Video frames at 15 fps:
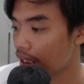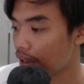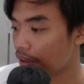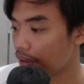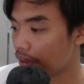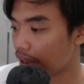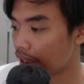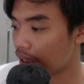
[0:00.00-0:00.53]

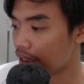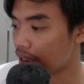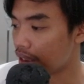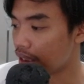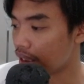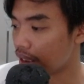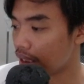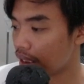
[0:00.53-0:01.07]
You can
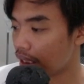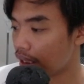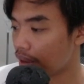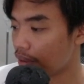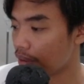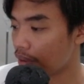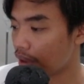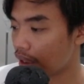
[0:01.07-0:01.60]
see we
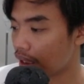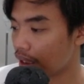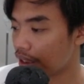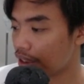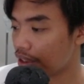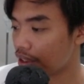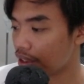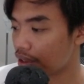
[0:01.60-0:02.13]
can
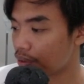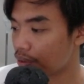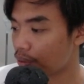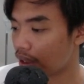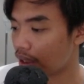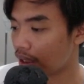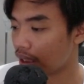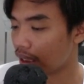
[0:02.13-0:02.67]
adjust whether
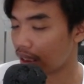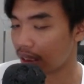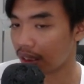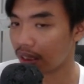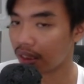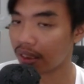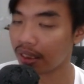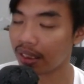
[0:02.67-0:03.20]
the
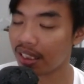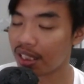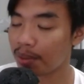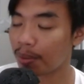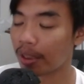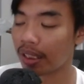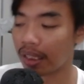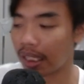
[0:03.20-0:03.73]
display
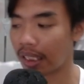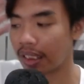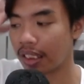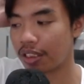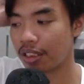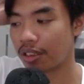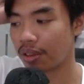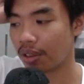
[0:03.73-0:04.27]
data
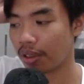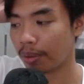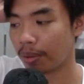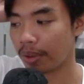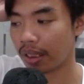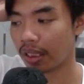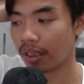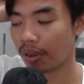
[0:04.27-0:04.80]
is going to
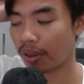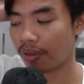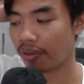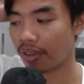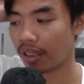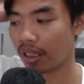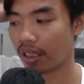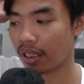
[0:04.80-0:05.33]
be
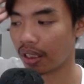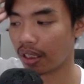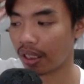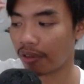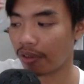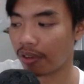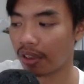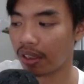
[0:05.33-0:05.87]

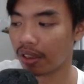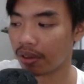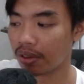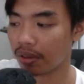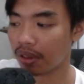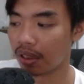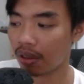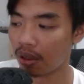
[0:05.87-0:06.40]
referring to the
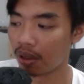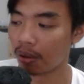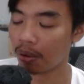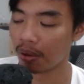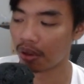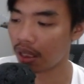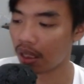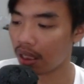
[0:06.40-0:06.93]
row or
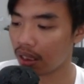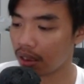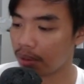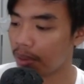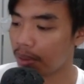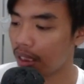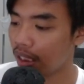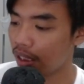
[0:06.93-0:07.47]
column,
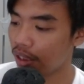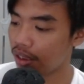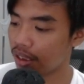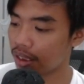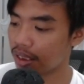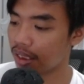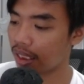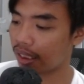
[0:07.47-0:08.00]
just
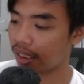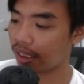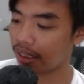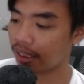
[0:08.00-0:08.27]
like in